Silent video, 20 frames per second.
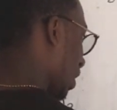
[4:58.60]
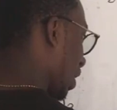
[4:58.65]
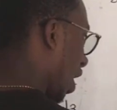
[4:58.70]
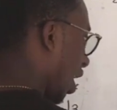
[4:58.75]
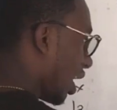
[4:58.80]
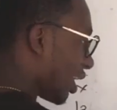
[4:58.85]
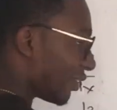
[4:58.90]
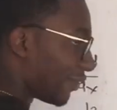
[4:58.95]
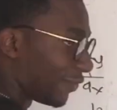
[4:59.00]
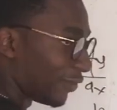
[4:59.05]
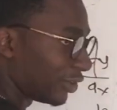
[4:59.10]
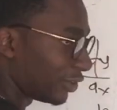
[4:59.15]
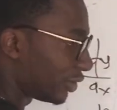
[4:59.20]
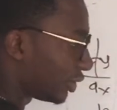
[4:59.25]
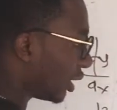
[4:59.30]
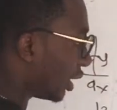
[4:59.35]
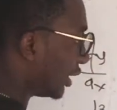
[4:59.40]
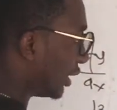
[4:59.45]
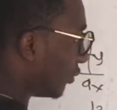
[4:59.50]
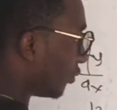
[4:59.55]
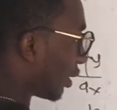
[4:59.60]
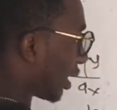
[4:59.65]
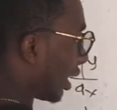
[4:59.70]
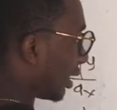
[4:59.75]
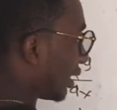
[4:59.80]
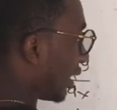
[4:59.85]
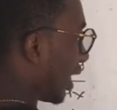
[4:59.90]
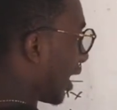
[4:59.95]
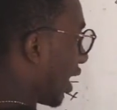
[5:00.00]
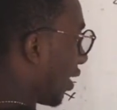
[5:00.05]
our differentiation, you
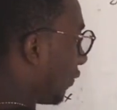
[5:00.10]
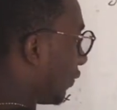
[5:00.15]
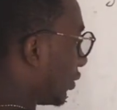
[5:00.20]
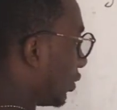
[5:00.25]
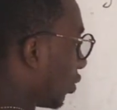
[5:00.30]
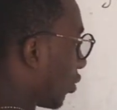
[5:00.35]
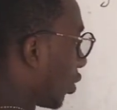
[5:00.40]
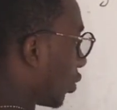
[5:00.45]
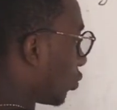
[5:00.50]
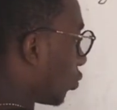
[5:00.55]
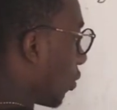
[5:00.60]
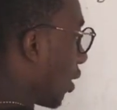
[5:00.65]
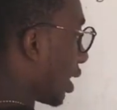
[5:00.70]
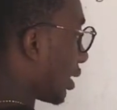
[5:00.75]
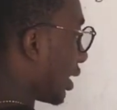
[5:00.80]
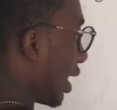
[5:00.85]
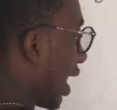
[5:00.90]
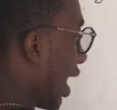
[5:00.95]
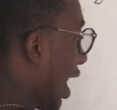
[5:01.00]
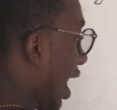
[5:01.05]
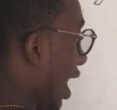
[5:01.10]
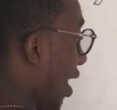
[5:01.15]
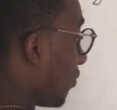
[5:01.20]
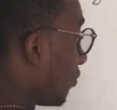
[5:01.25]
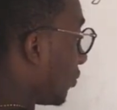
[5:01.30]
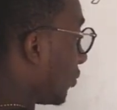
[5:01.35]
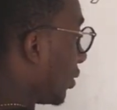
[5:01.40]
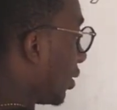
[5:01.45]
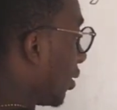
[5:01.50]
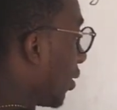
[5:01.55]
can say f is equal to what?
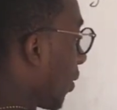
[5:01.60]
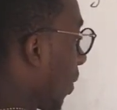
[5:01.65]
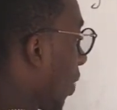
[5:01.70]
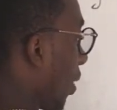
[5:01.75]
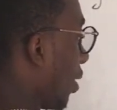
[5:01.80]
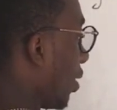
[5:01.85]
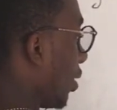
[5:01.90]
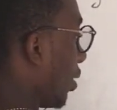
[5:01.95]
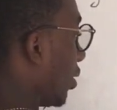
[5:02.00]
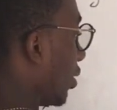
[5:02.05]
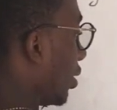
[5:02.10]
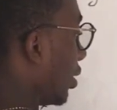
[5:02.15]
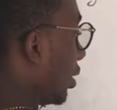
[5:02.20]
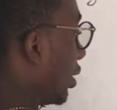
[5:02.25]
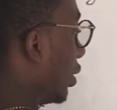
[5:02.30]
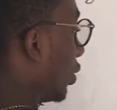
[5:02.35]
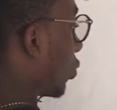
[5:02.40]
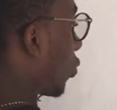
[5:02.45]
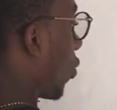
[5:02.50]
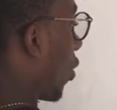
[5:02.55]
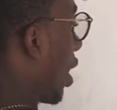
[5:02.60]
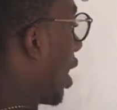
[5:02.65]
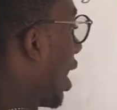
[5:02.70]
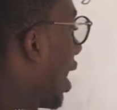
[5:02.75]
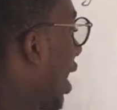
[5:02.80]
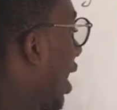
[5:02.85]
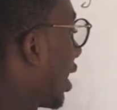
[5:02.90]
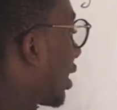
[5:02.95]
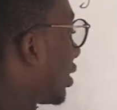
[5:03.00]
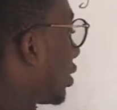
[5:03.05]
M the square
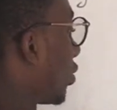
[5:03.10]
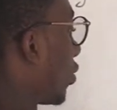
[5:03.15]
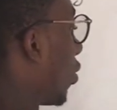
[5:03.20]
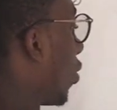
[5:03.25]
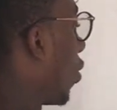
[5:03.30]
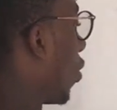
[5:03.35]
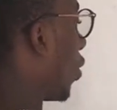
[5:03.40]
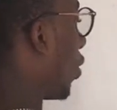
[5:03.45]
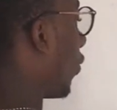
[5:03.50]
x all